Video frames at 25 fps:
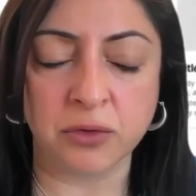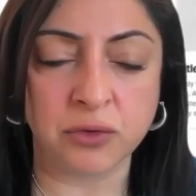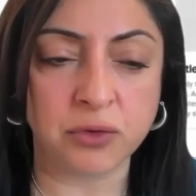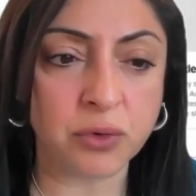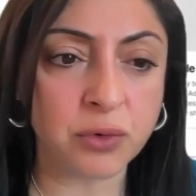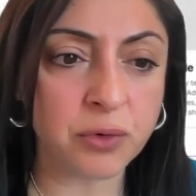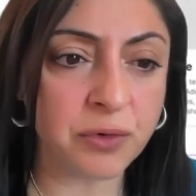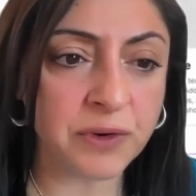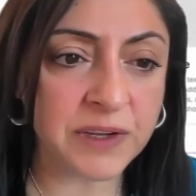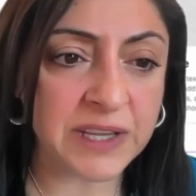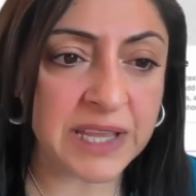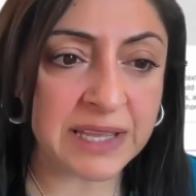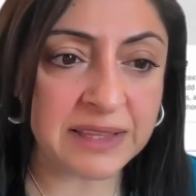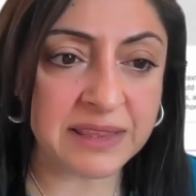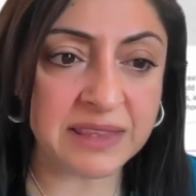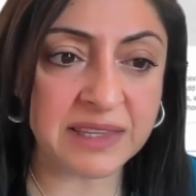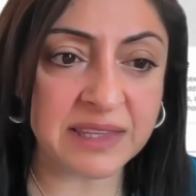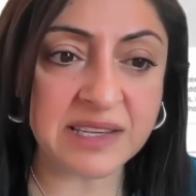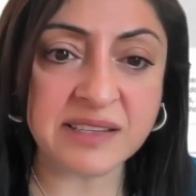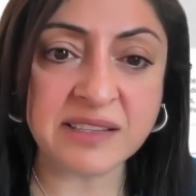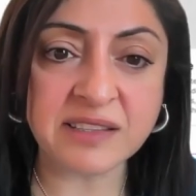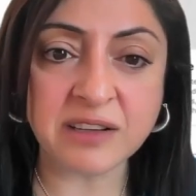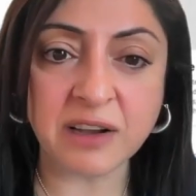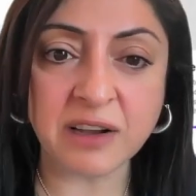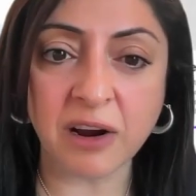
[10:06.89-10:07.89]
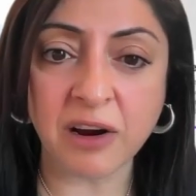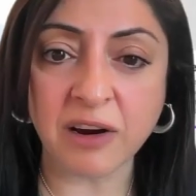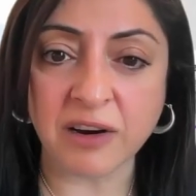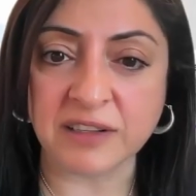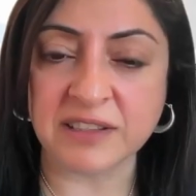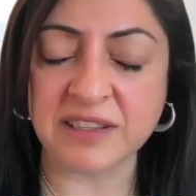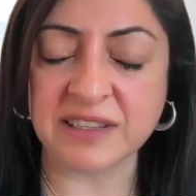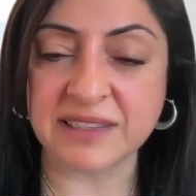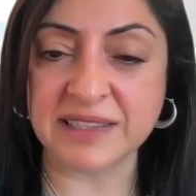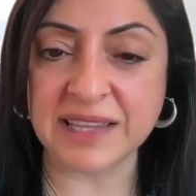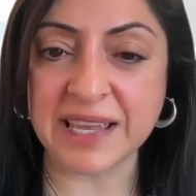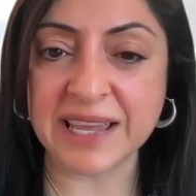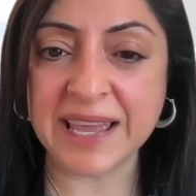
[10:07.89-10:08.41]
To create these
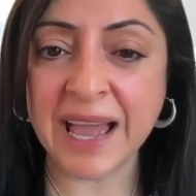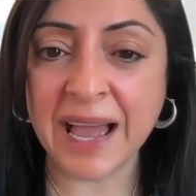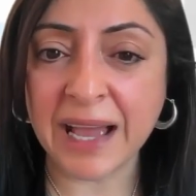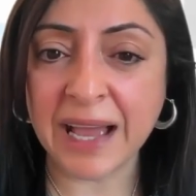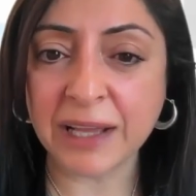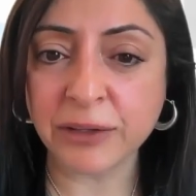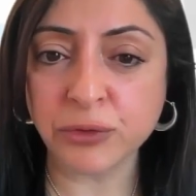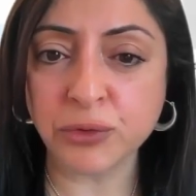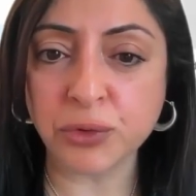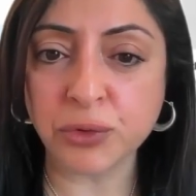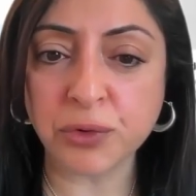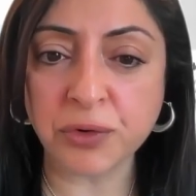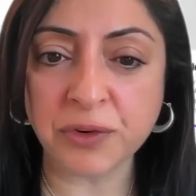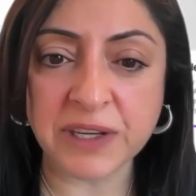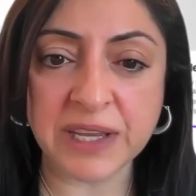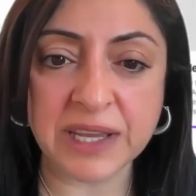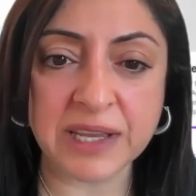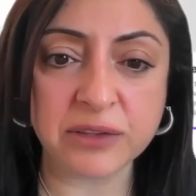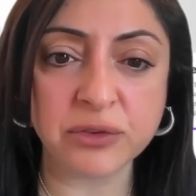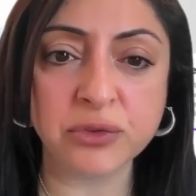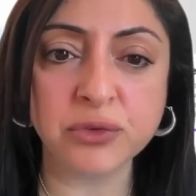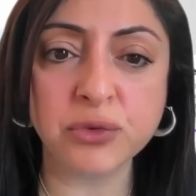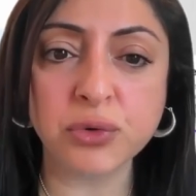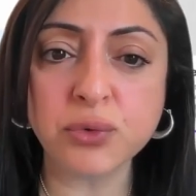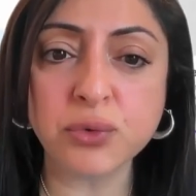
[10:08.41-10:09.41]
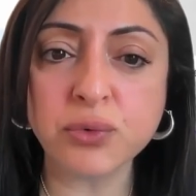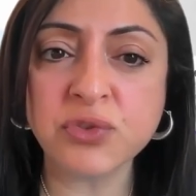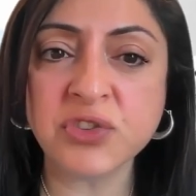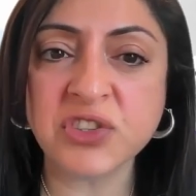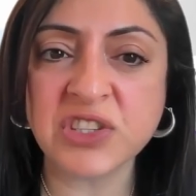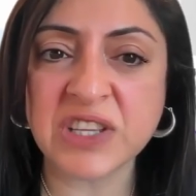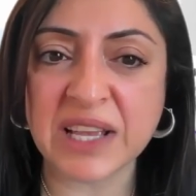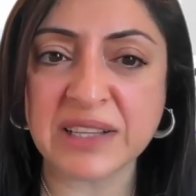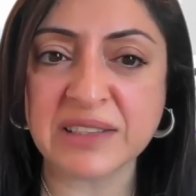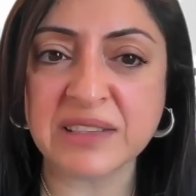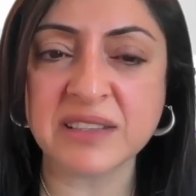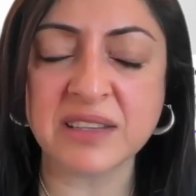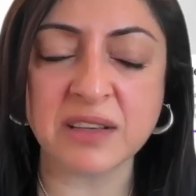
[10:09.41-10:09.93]
cards, they had to create 2
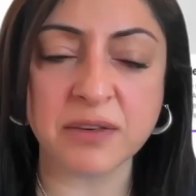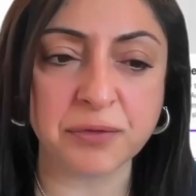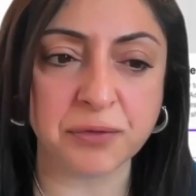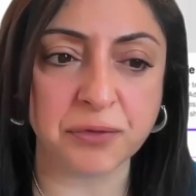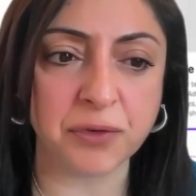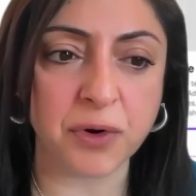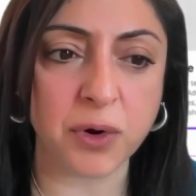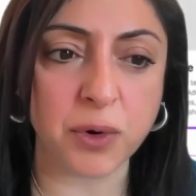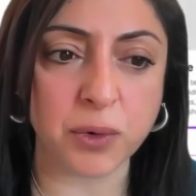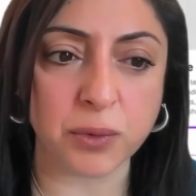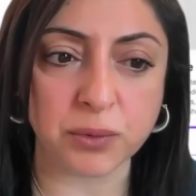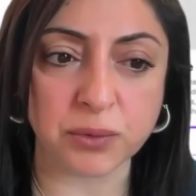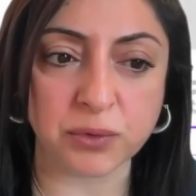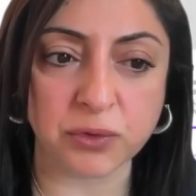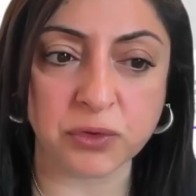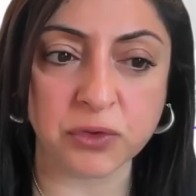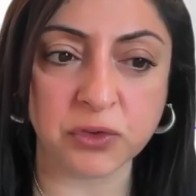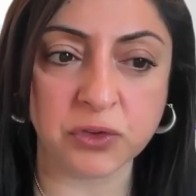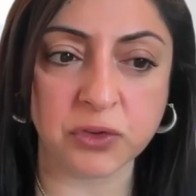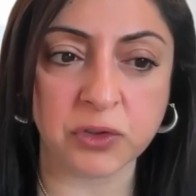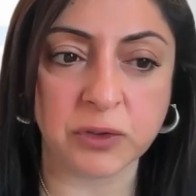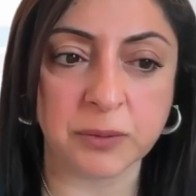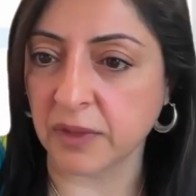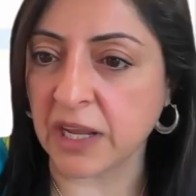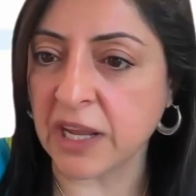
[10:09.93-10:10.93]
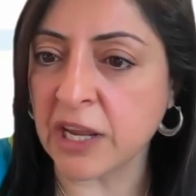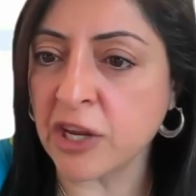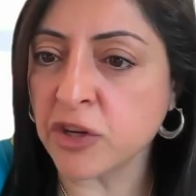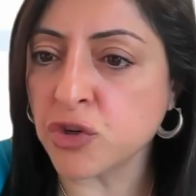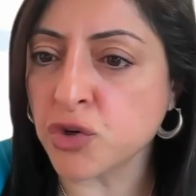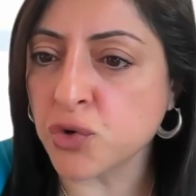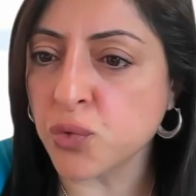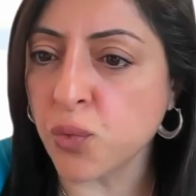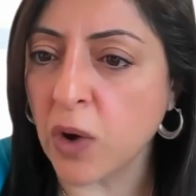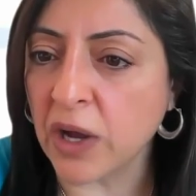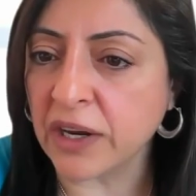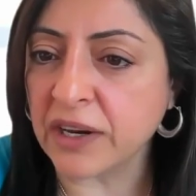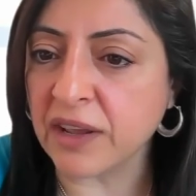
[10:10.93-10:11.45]
sets of rows,
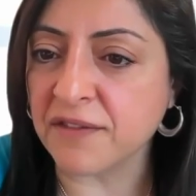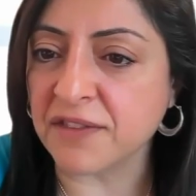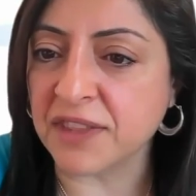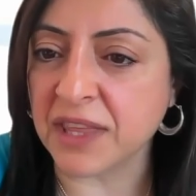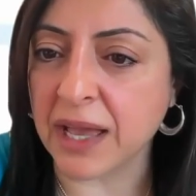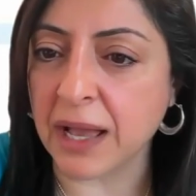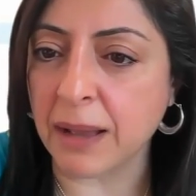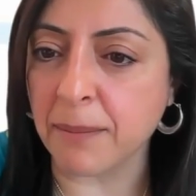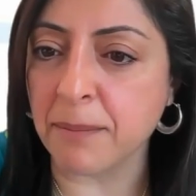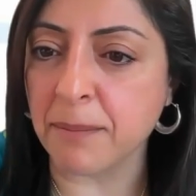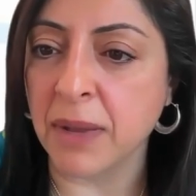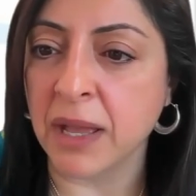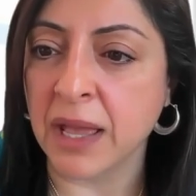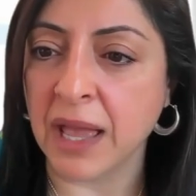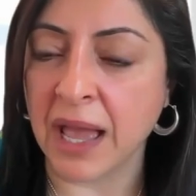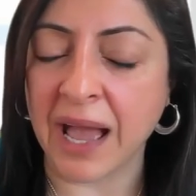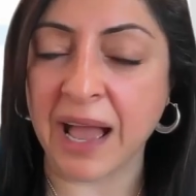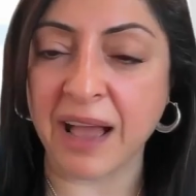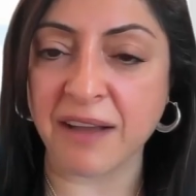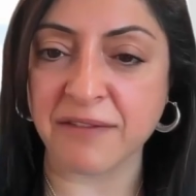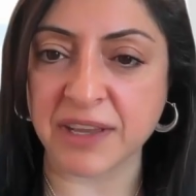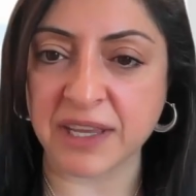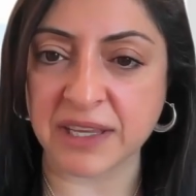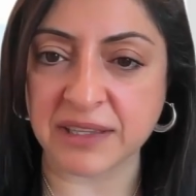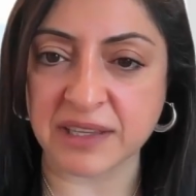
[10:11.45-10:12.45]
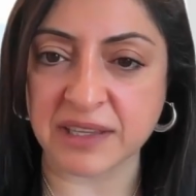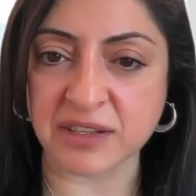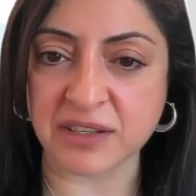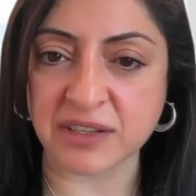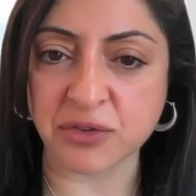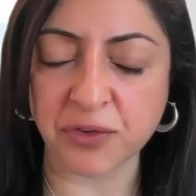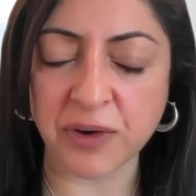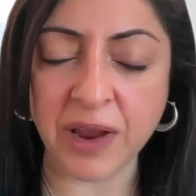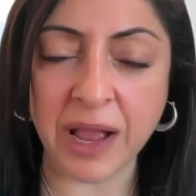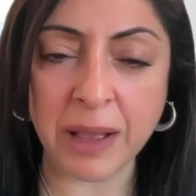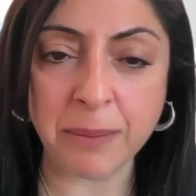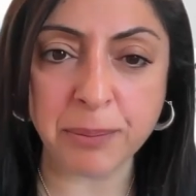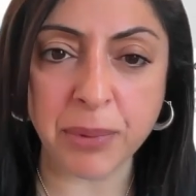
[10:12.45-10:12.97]
each one of them having this
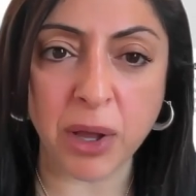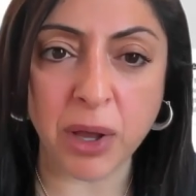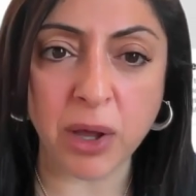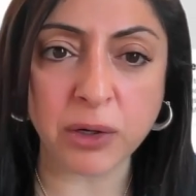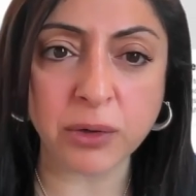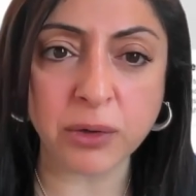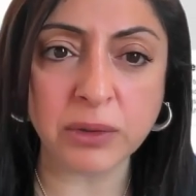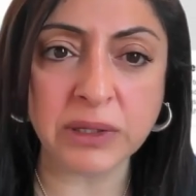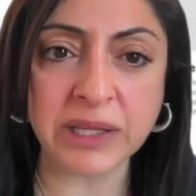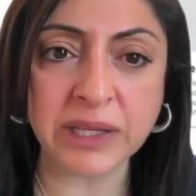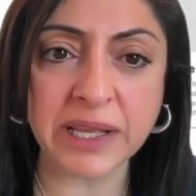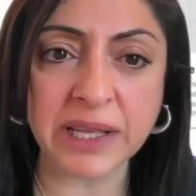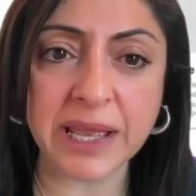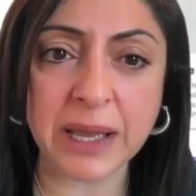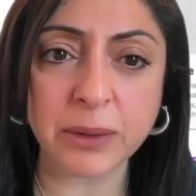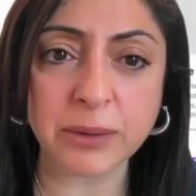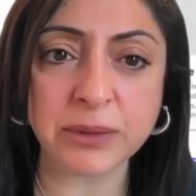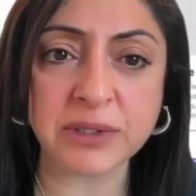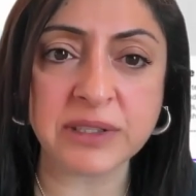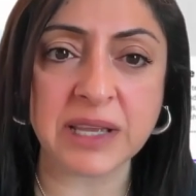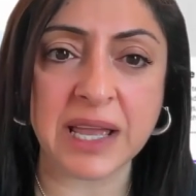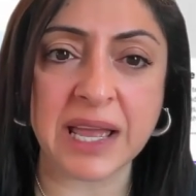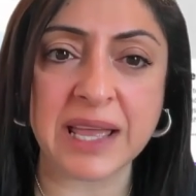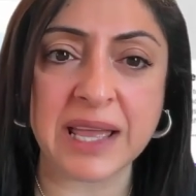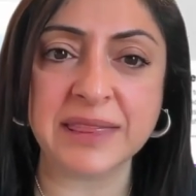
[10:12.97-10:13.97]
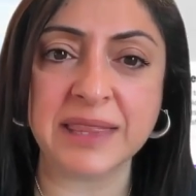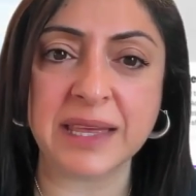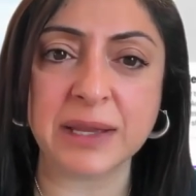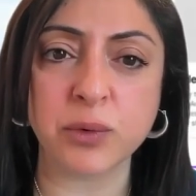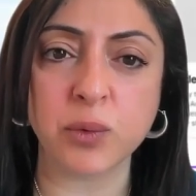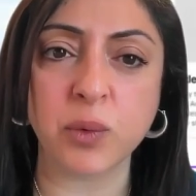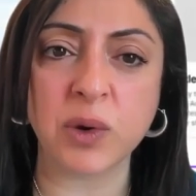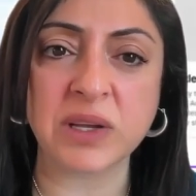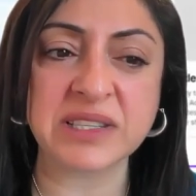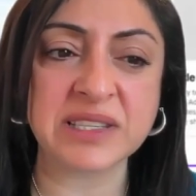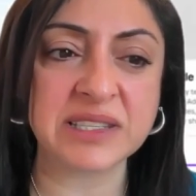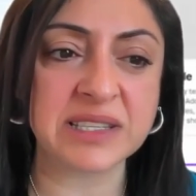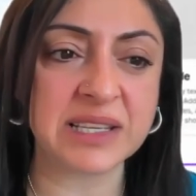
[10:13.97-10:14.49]
wrap auto layout, and then
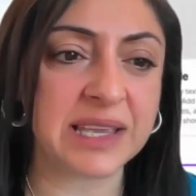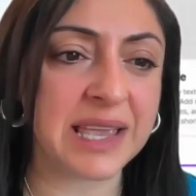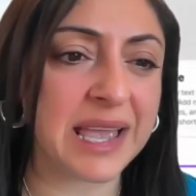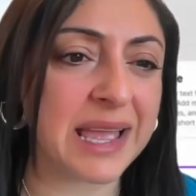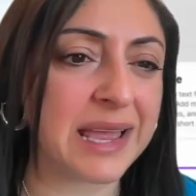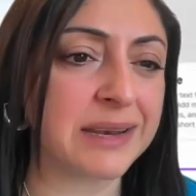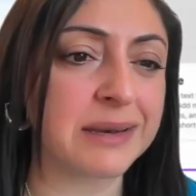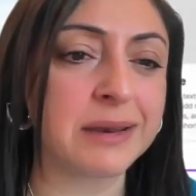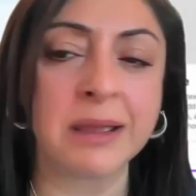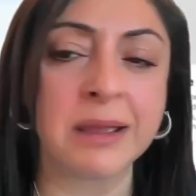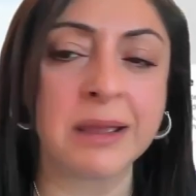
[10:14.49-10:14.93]
once again,